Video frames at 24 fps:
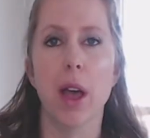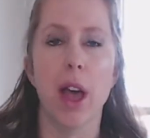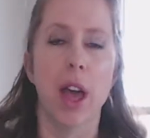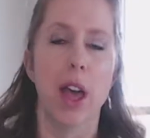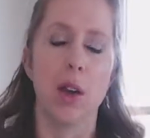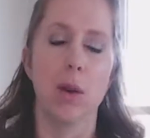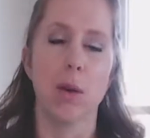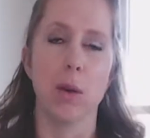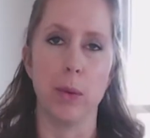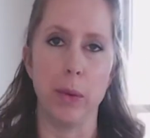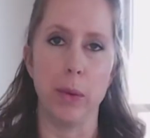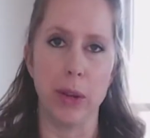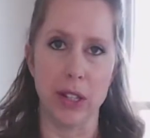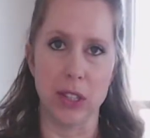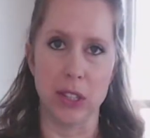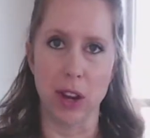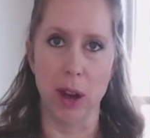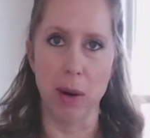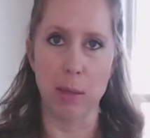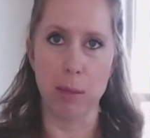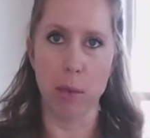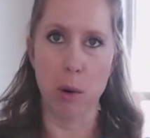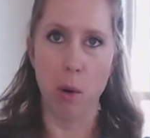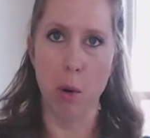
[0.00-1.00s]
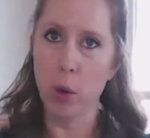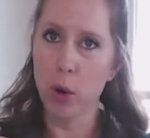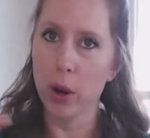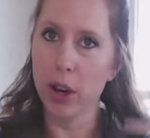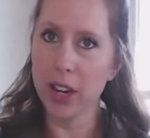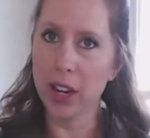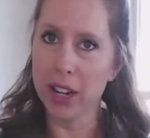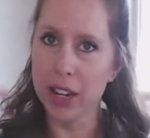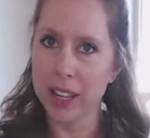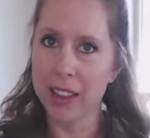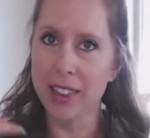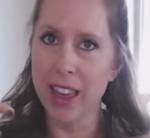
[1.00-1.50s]
When we start
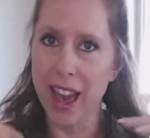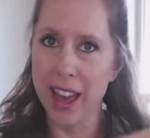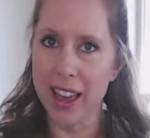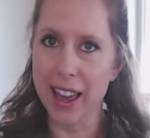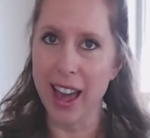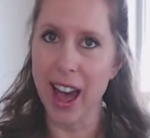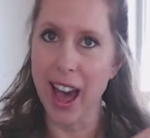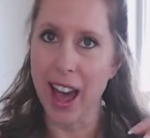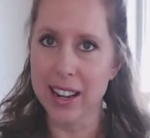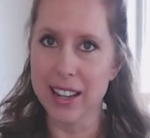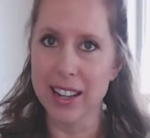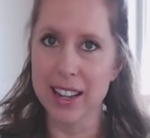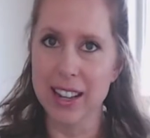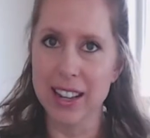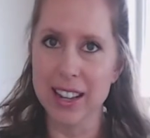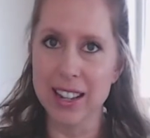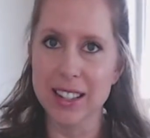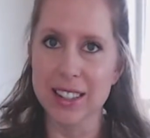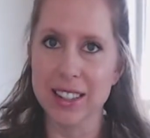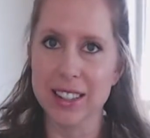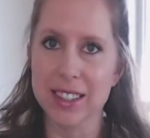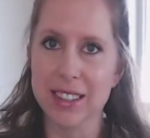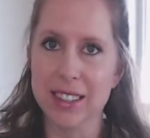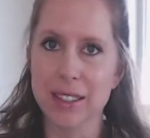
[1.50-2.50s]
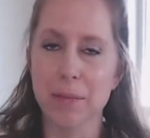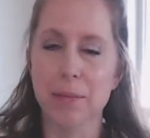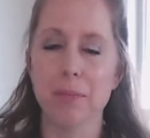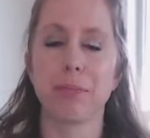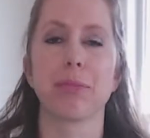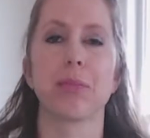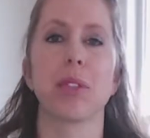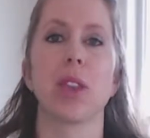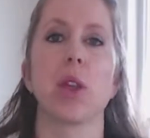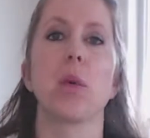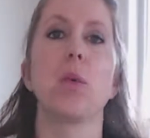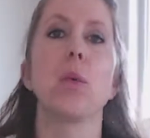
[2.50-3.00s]
pouring in that kindness,
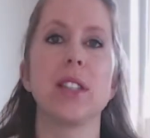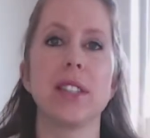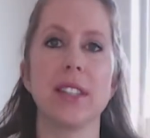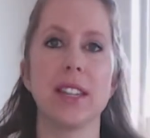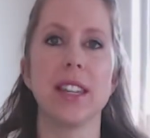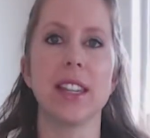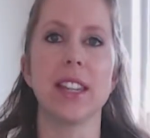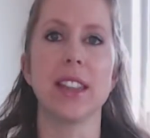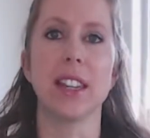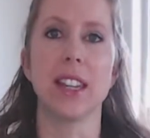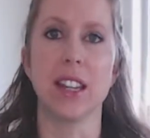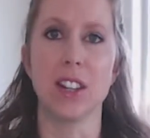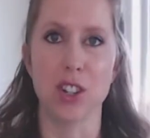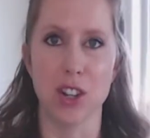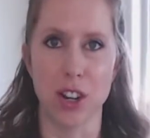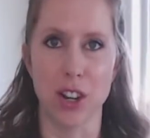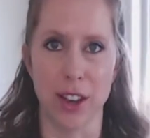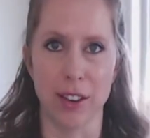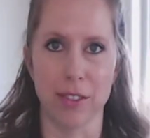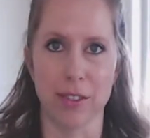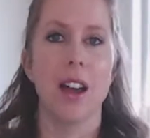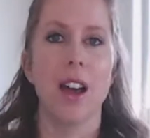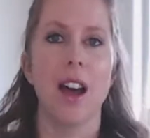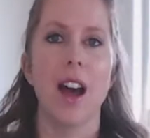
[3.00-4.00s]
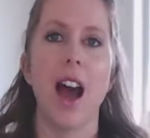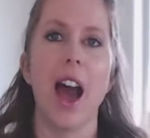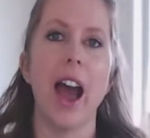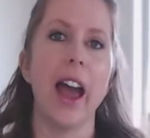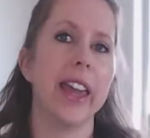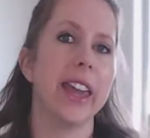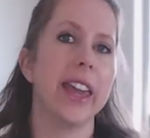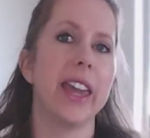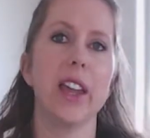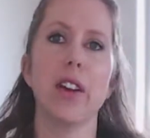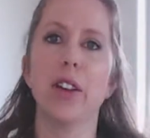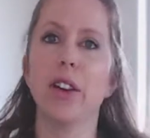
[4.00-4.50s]
we see things shift. I
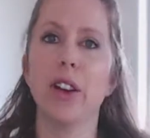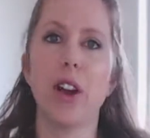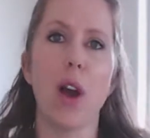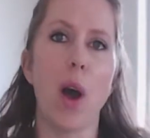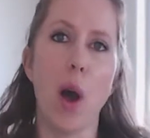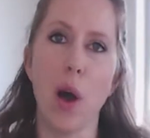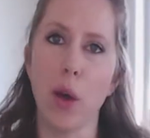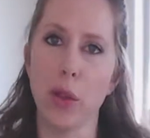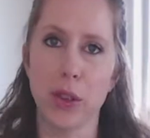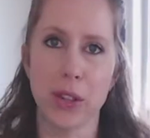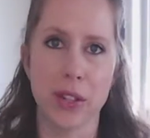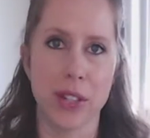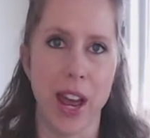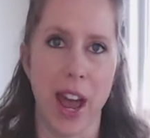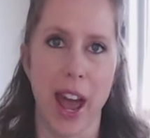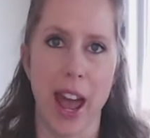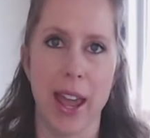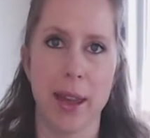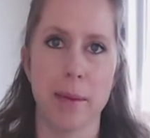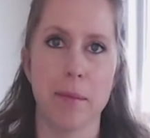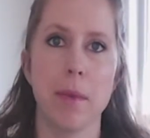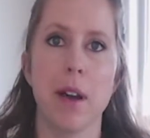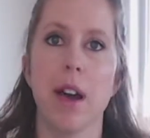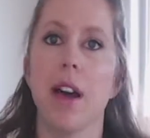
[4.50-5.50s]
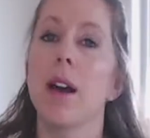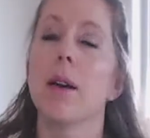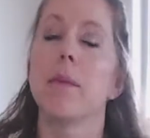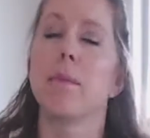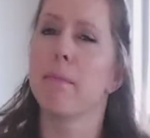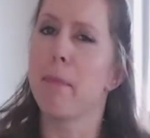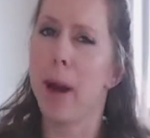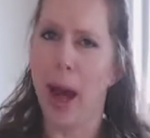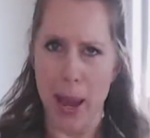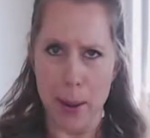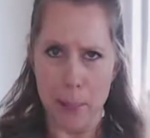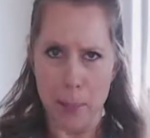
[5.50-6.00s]
hear it all the time.
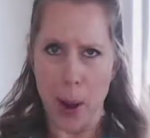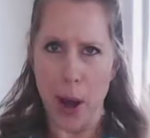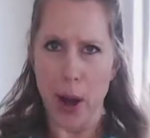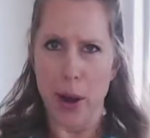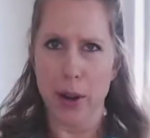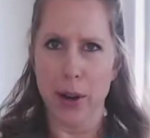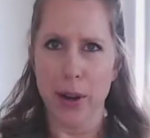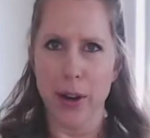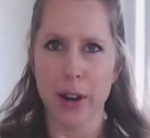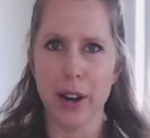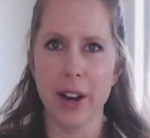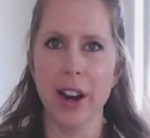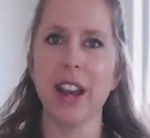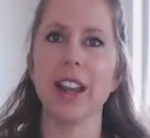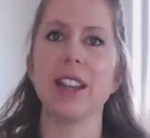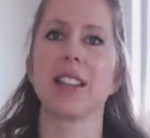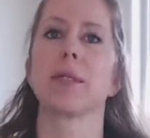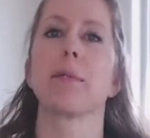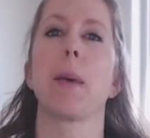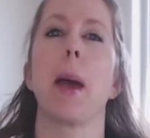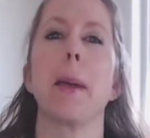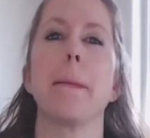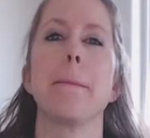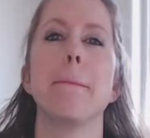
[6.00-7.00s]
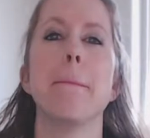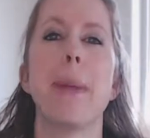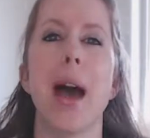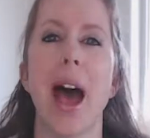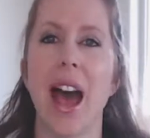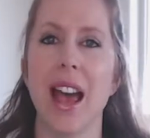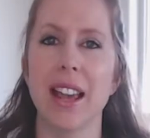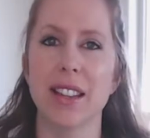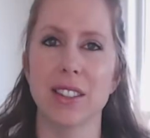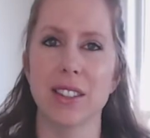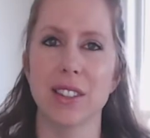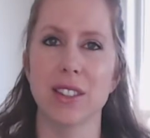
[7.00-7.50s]
My partner is my
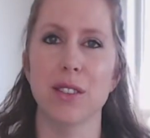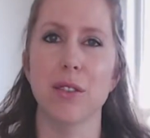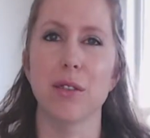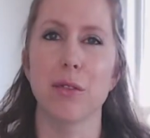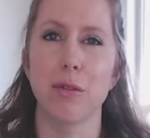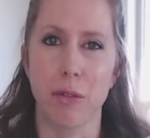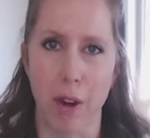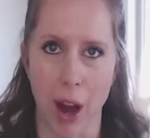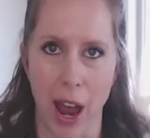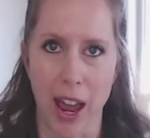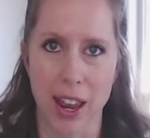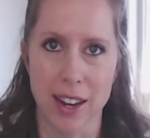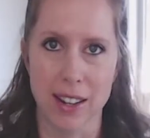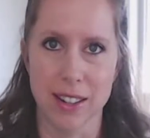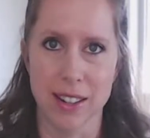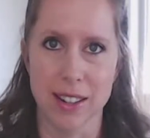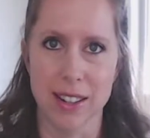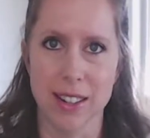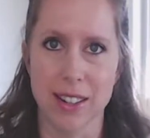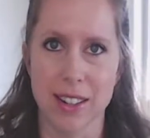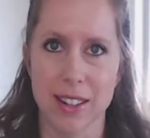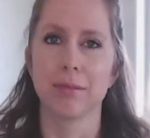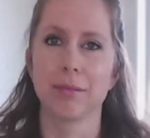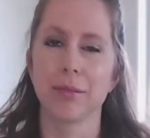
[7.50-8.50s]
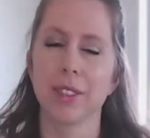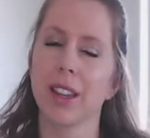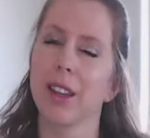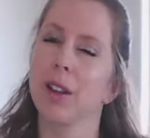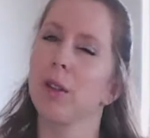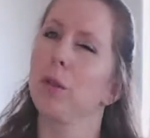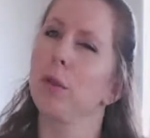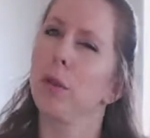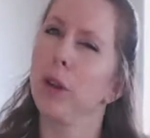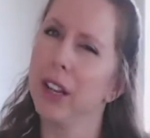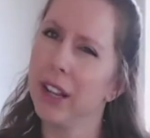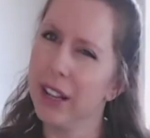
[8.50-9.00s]
best friend.
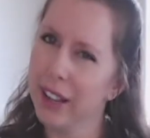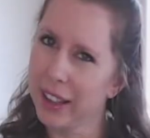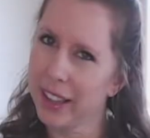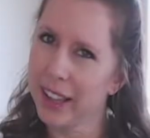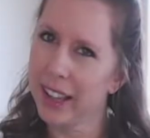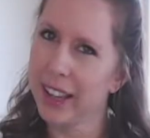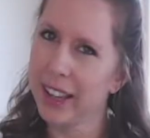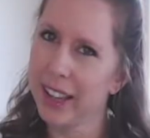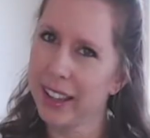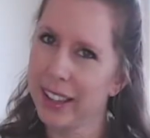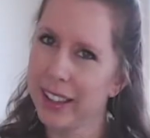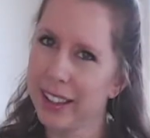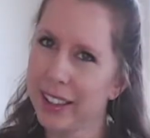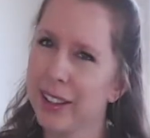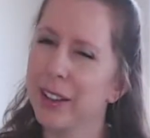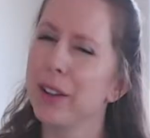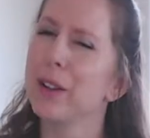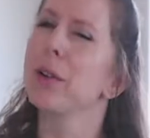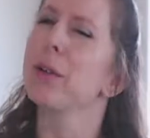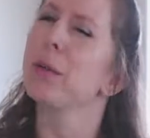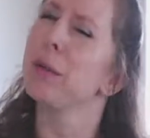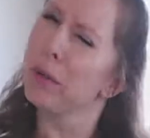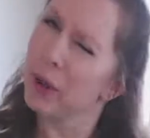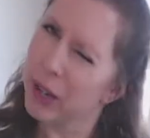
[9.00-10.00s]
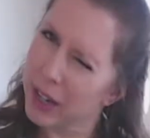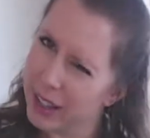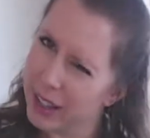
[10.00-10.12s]
Really? Really?